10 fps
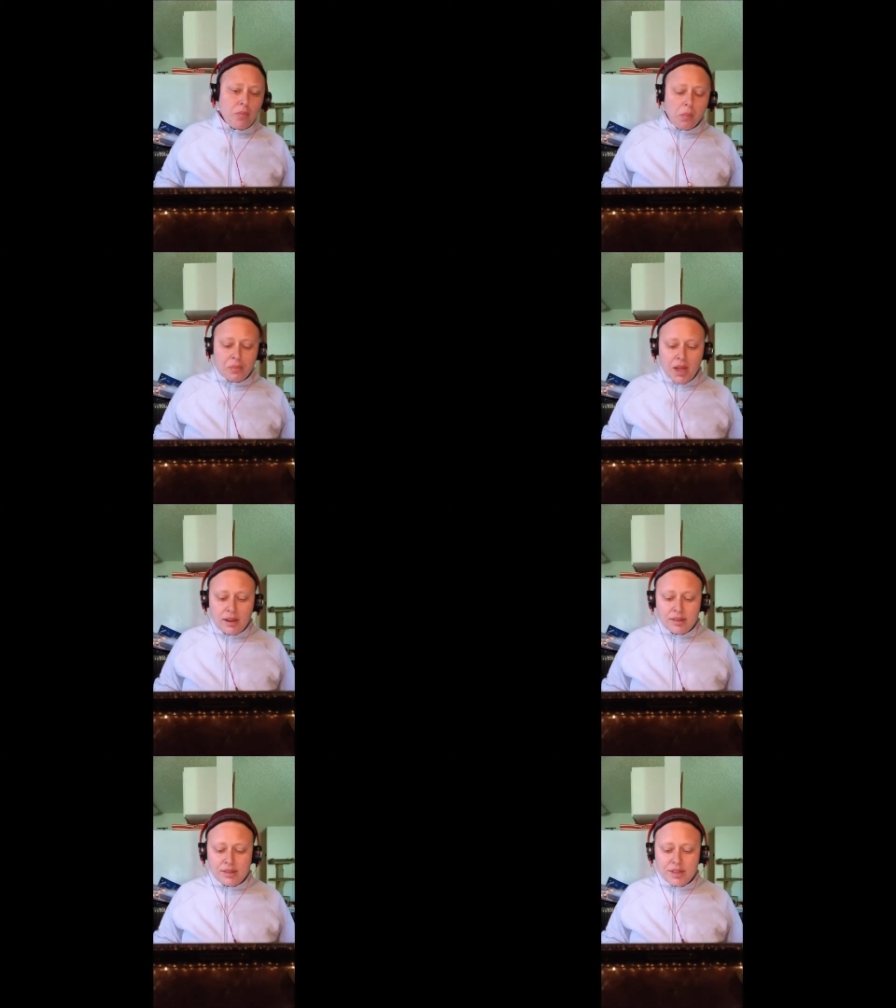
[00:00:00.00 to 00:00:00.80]

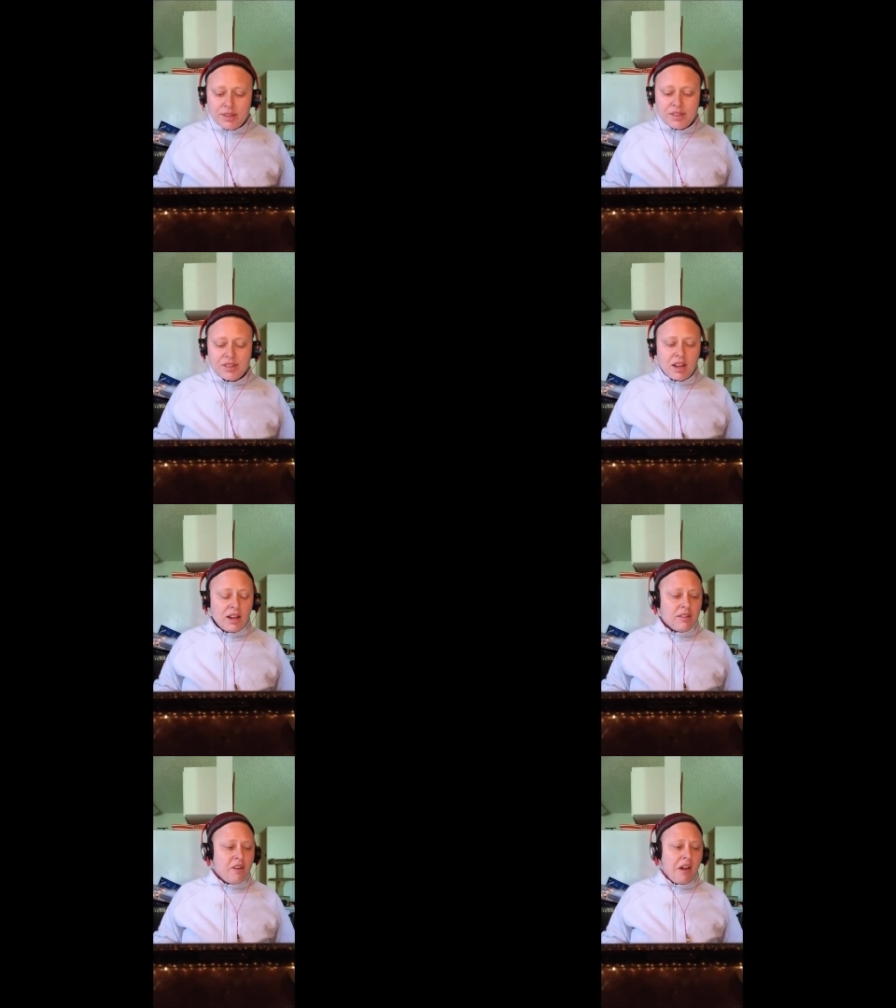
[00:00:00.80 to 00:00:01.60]
that consists
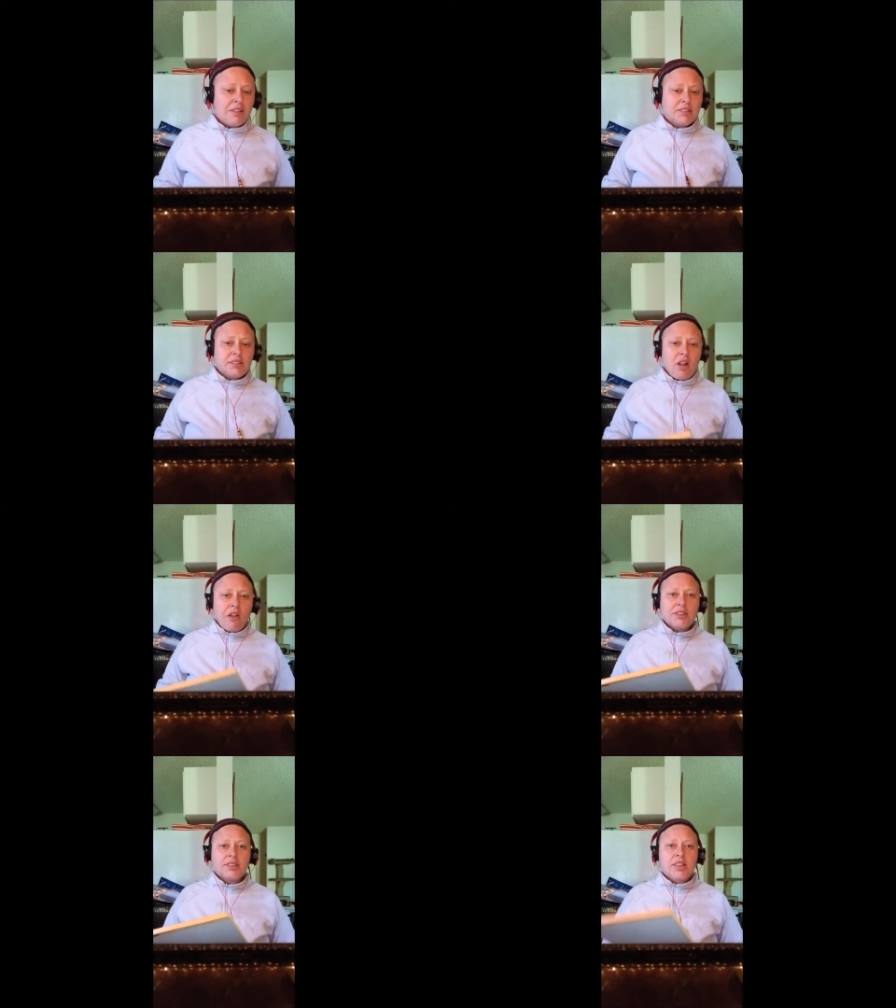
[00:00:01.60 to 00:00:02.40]
of
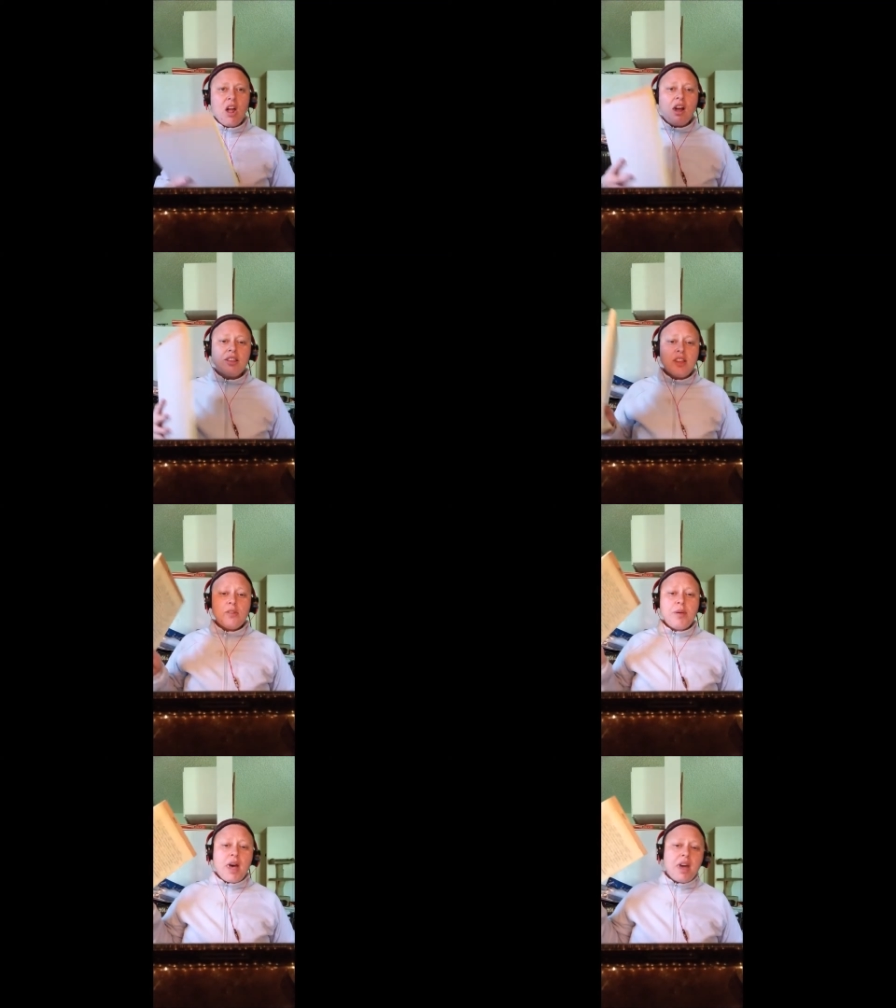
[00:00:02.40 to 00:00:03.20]
a
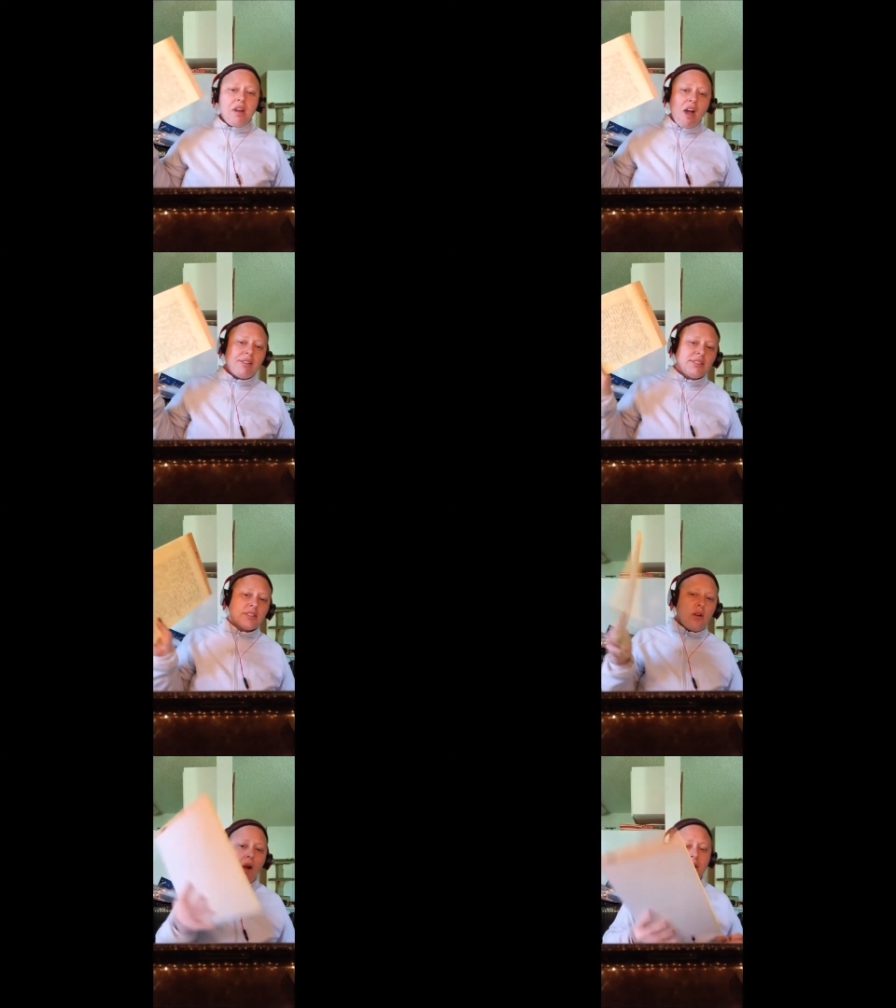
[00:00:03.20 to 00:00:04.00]
legal pad
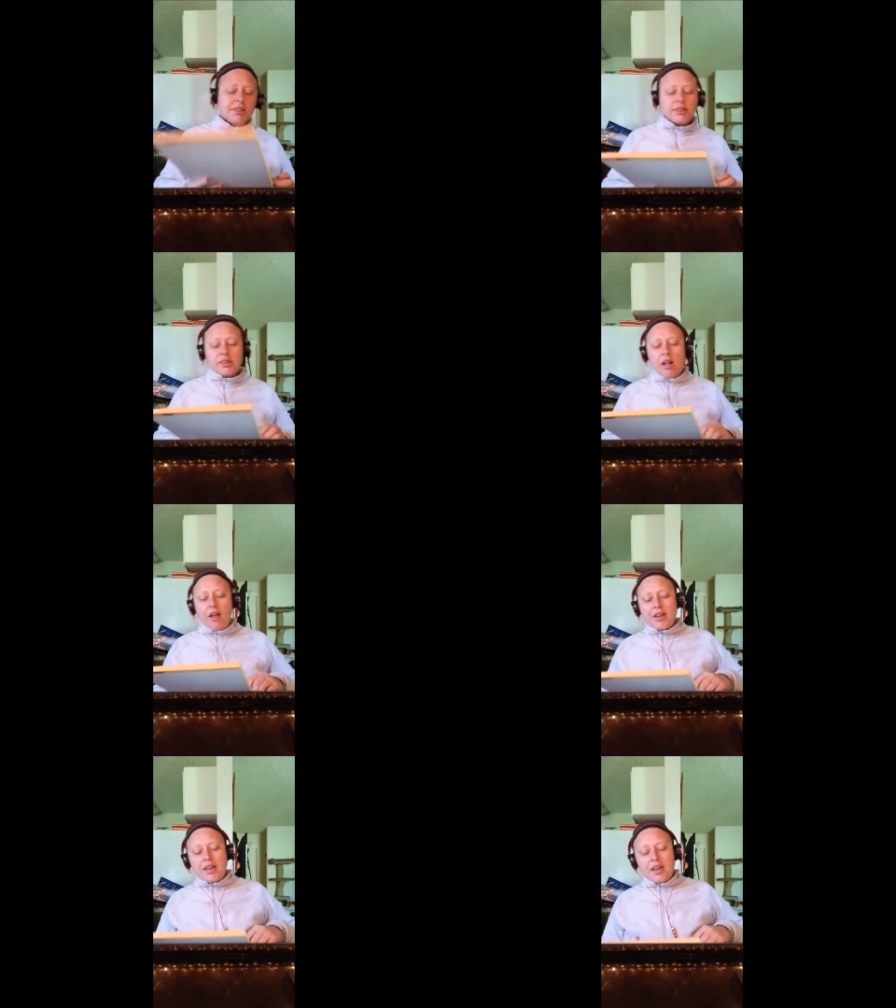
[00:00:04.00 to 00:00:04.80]

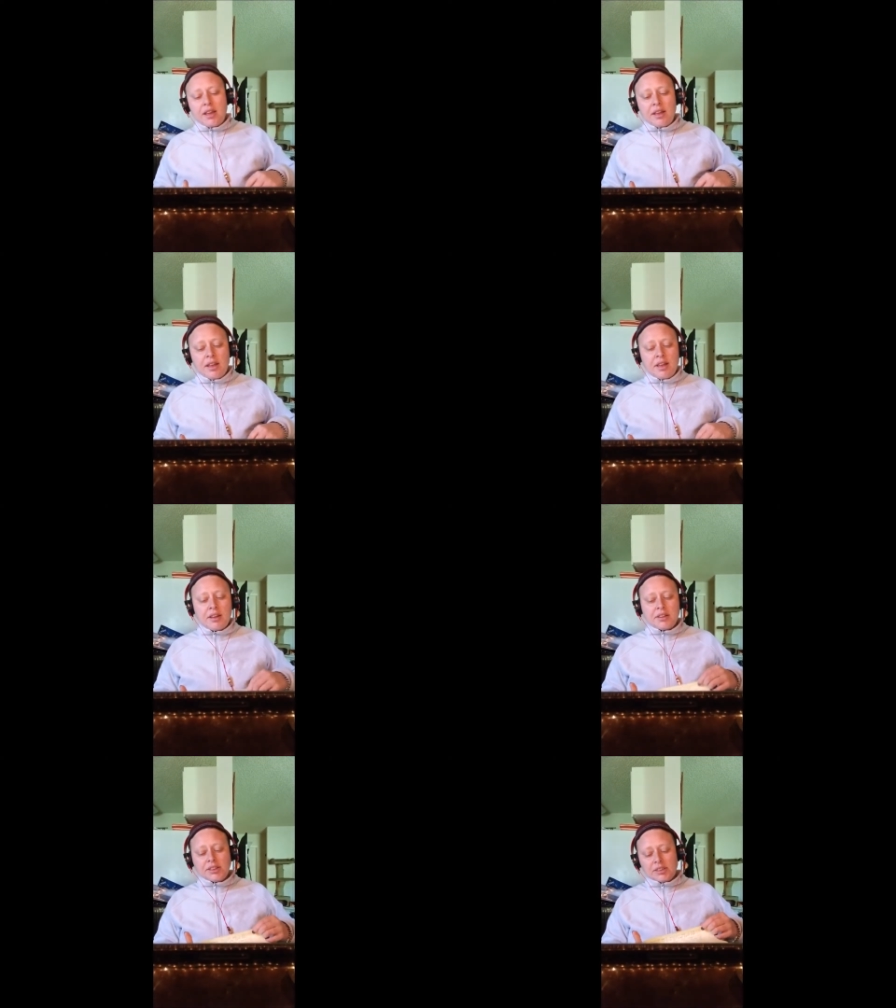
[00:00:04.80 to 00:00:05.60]

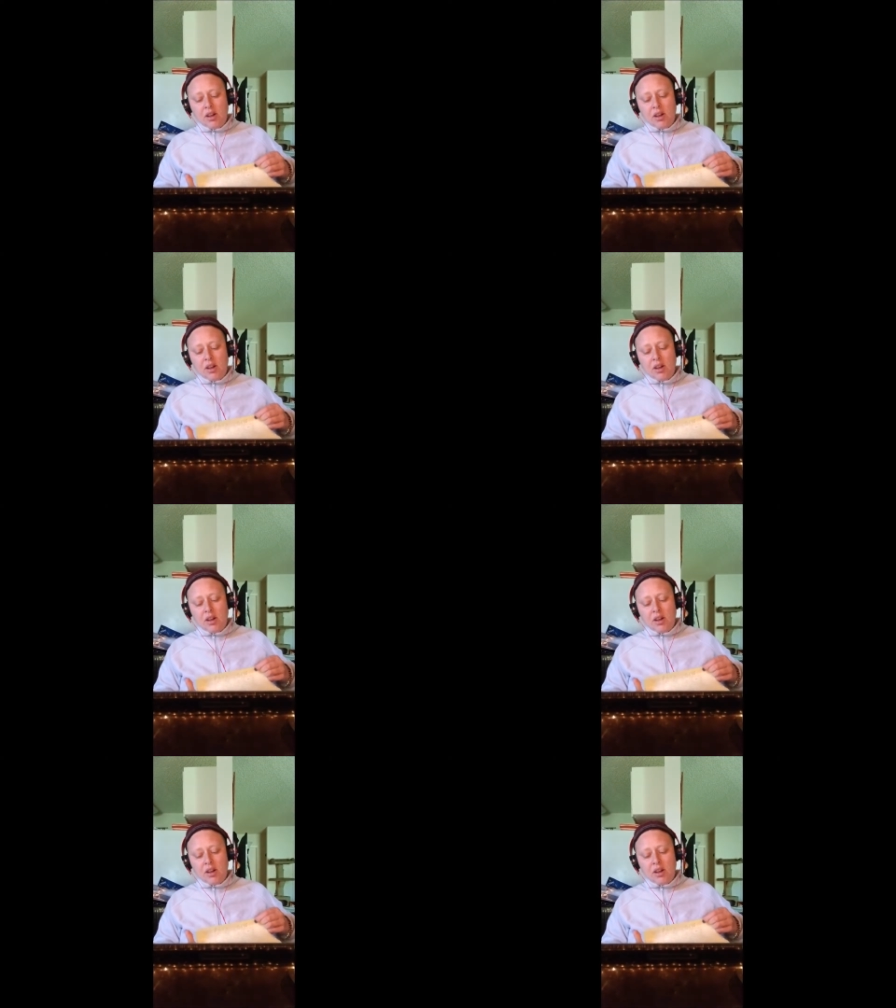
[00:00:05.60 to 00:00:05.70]
and